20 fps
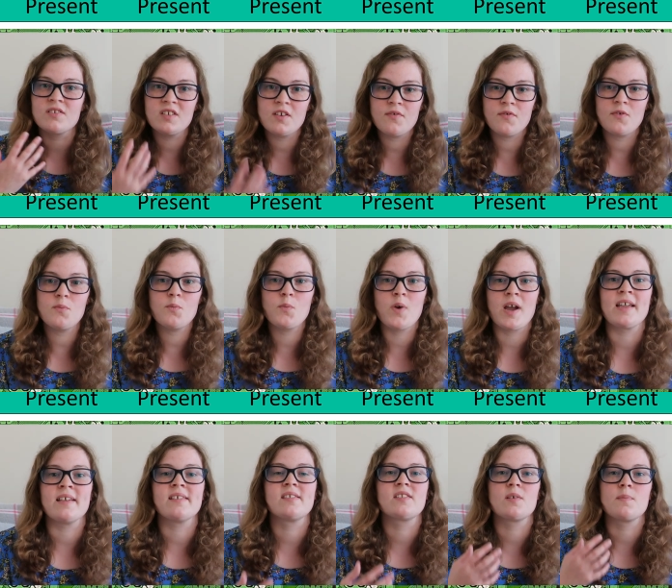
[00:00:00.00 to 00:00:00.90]
different
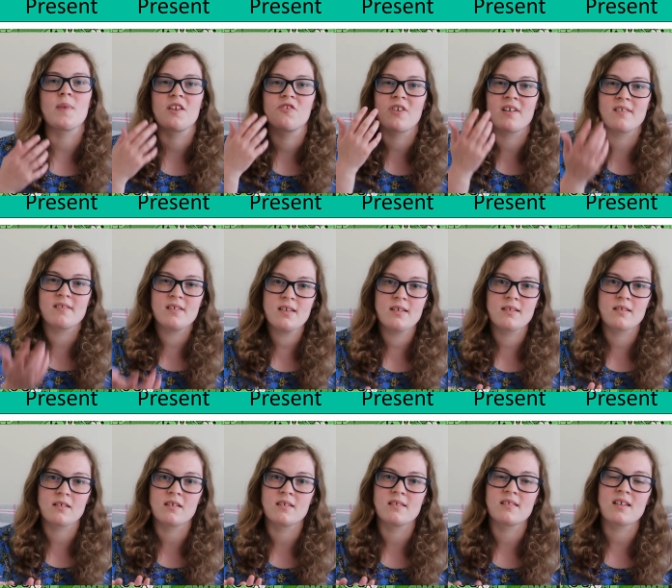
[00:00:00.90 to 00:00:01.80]
ways to make
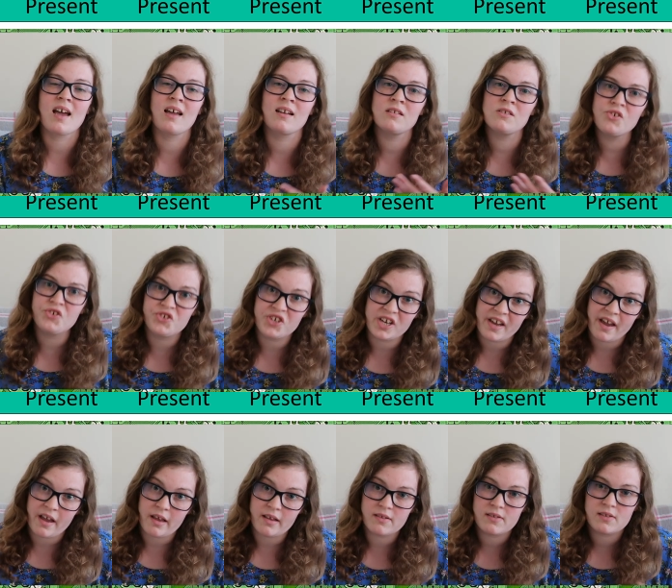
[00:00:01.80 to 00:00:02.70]
transistors and logic
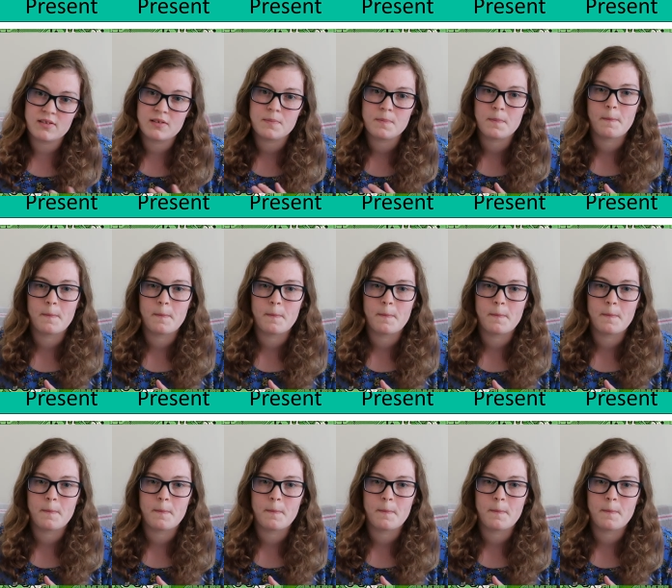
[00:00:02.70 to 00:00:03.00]
gates.